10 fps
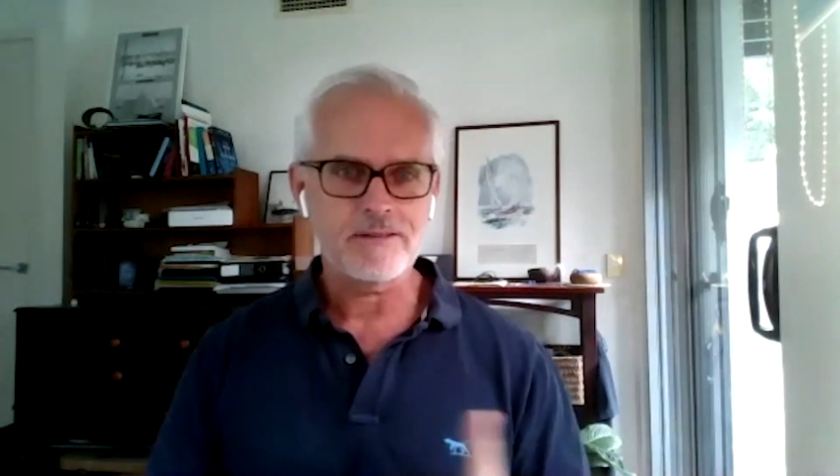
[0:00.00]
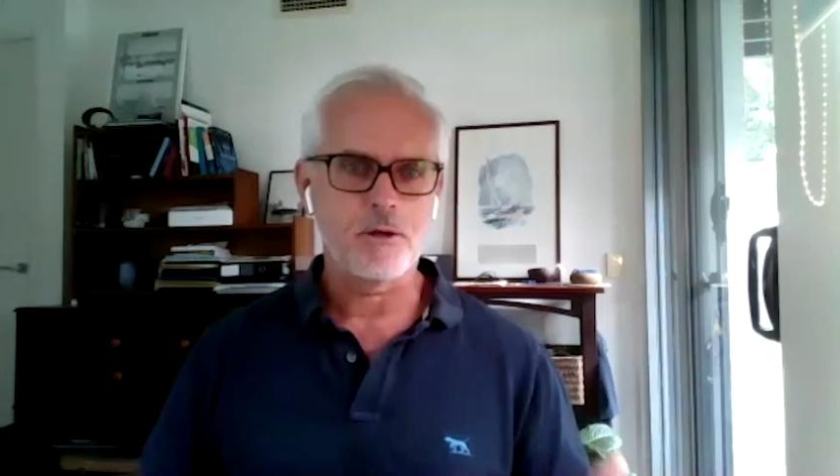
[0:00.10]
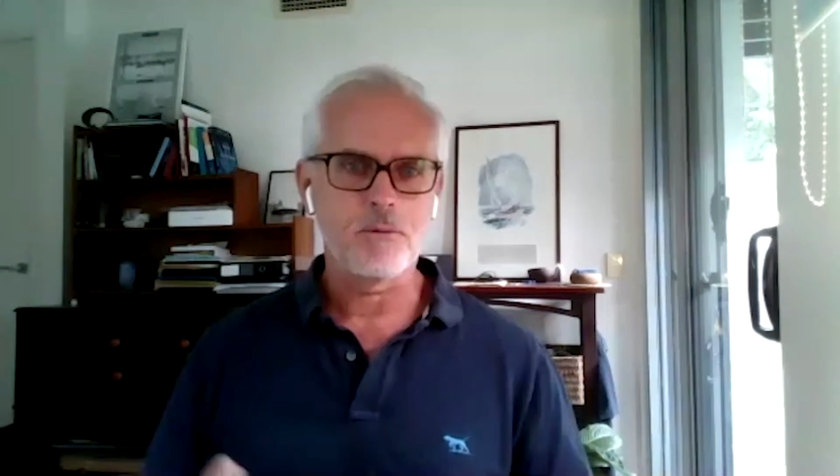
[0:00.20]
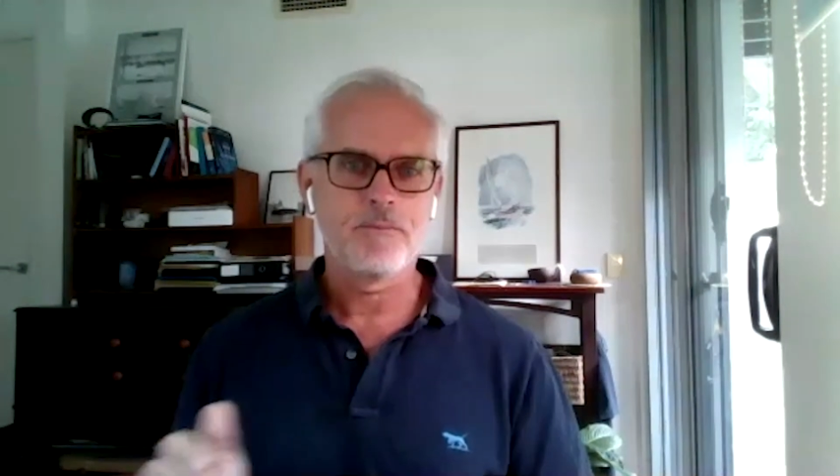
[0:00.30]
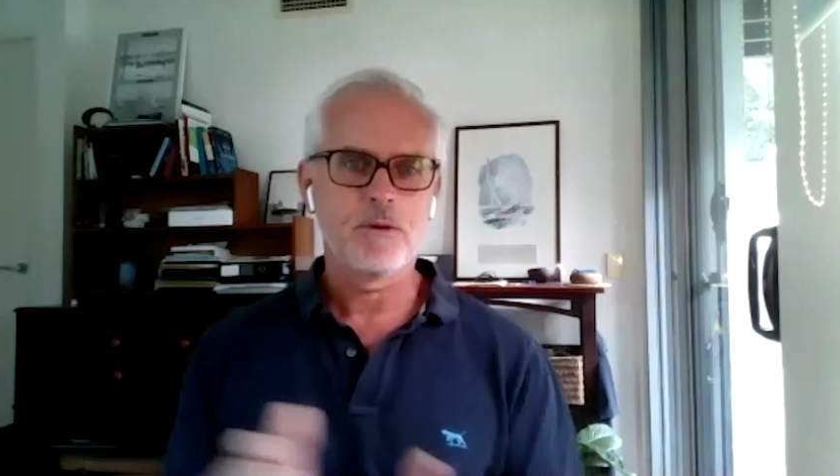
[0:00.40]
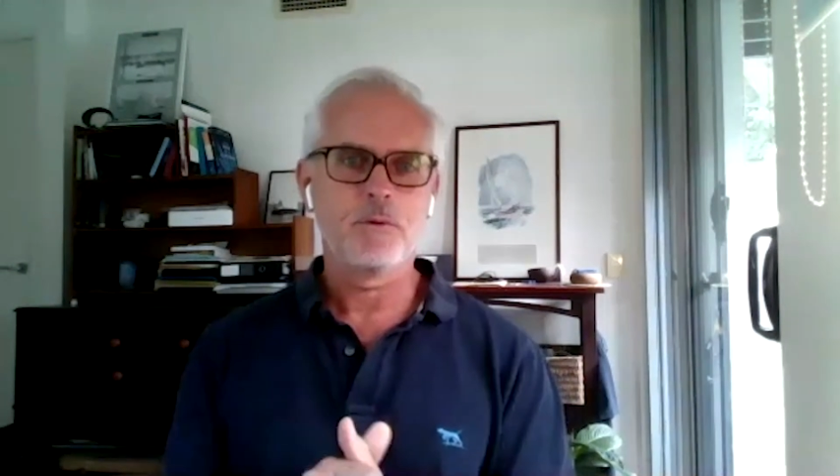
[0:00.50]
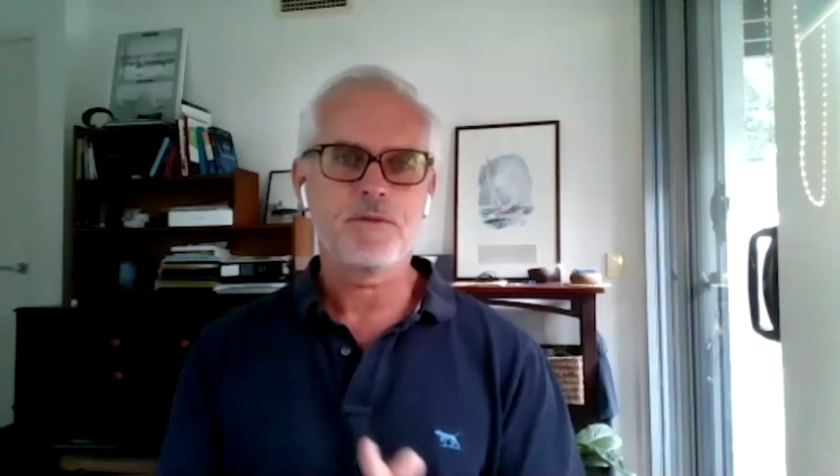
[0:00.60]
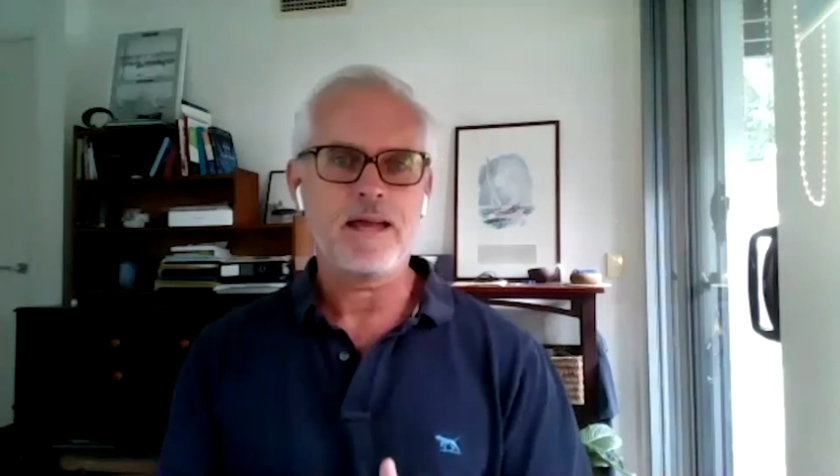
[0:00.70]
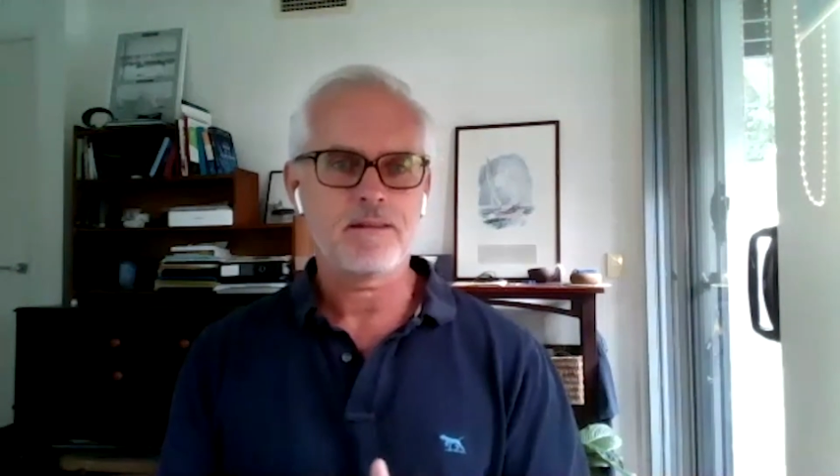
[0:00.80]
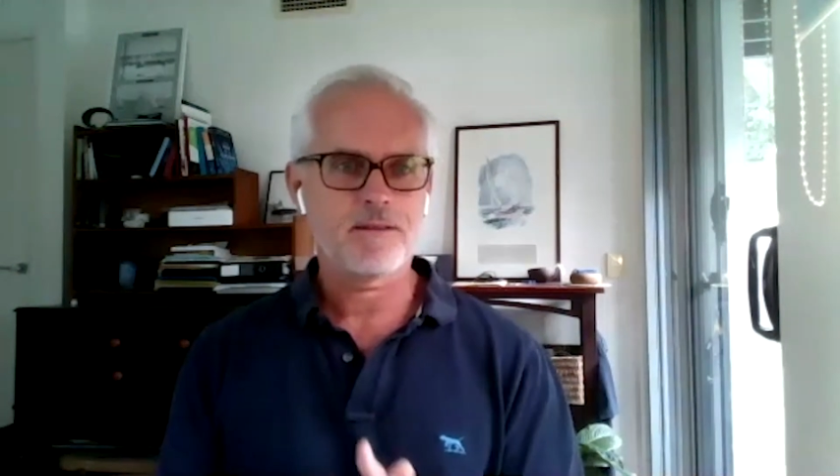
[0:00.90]
So with
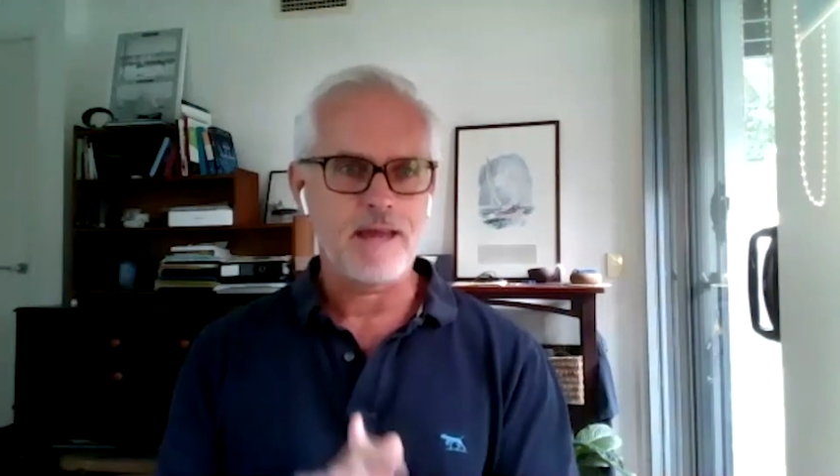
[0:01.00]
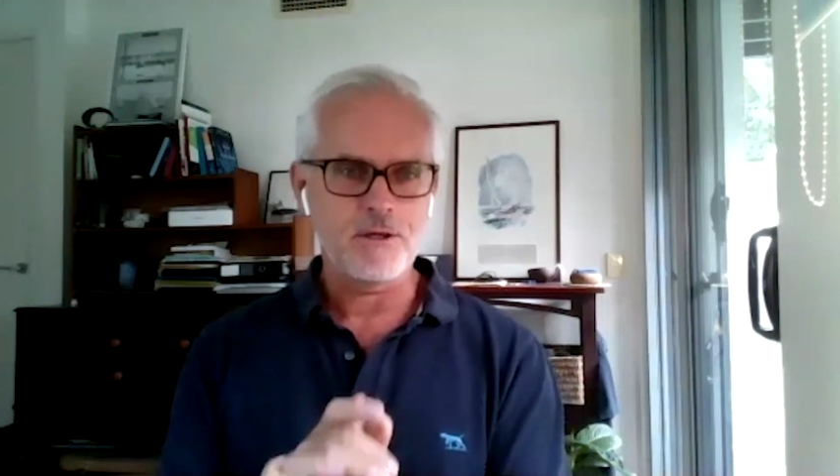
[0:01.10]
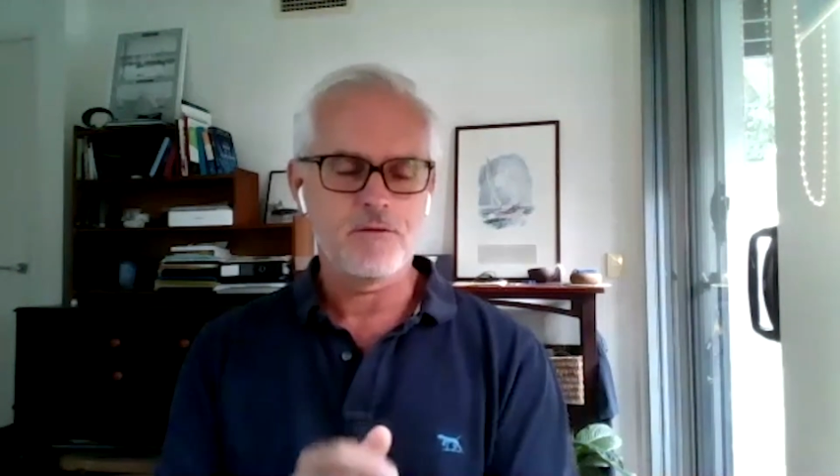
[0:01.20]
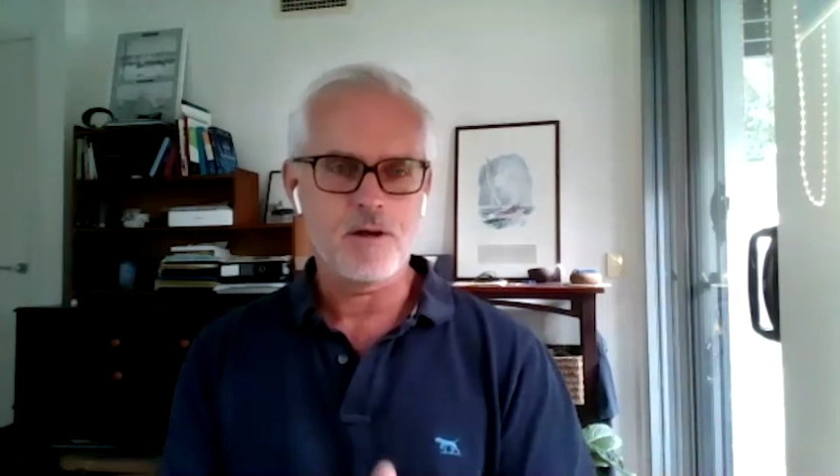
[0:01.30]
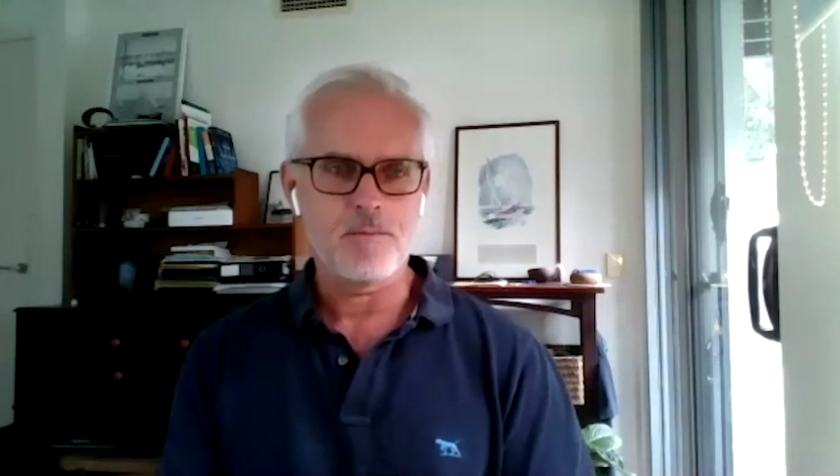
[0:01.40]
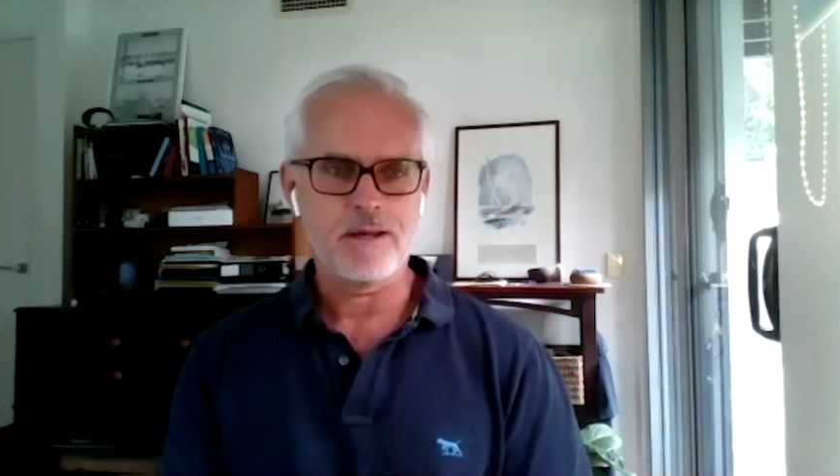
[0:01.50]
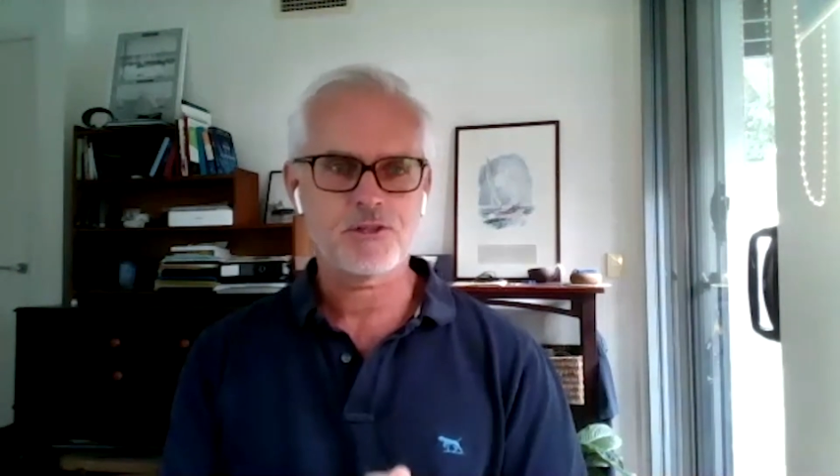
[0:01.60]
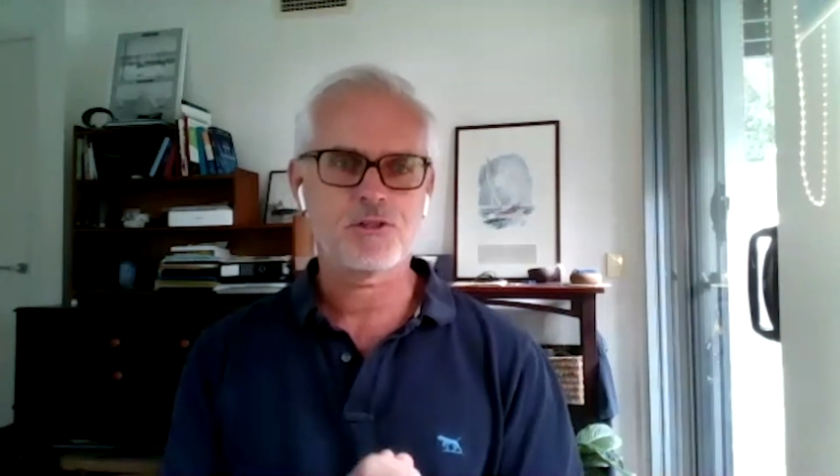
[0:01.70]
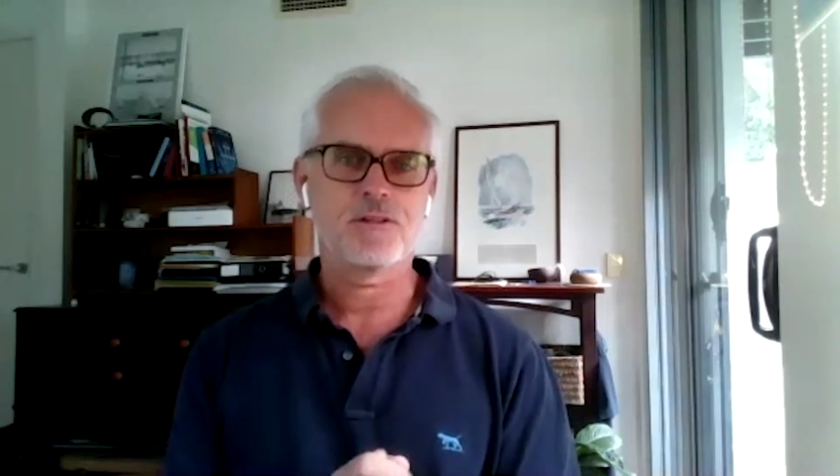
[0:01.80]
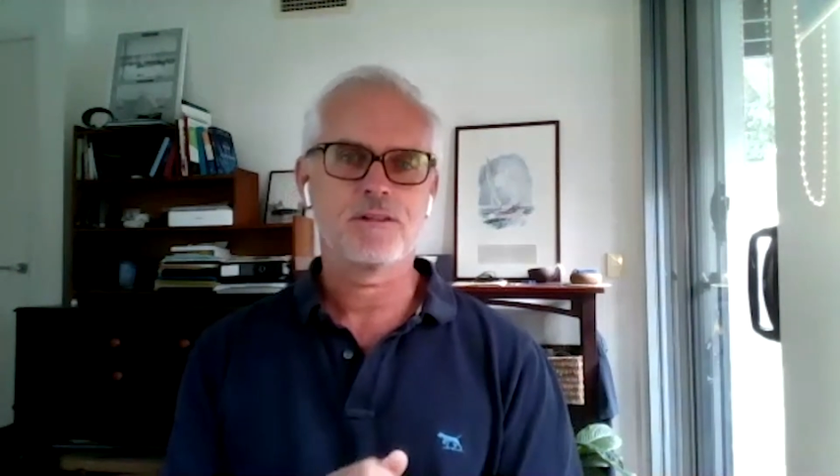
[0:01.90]
that, thank you very
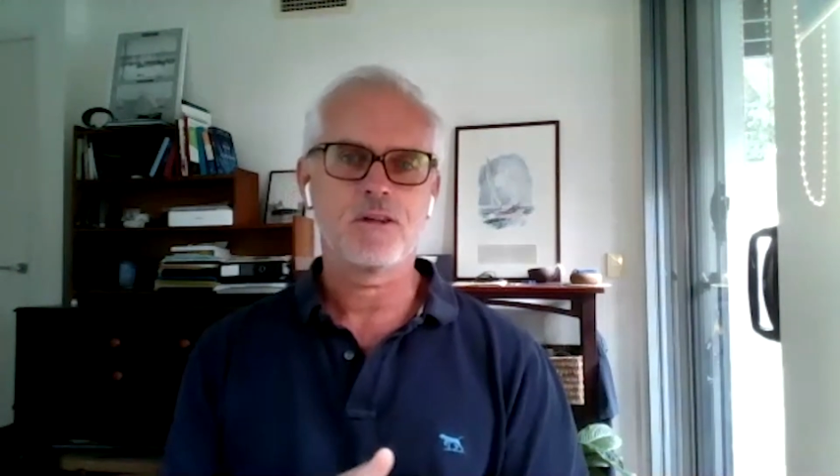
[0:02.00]
much,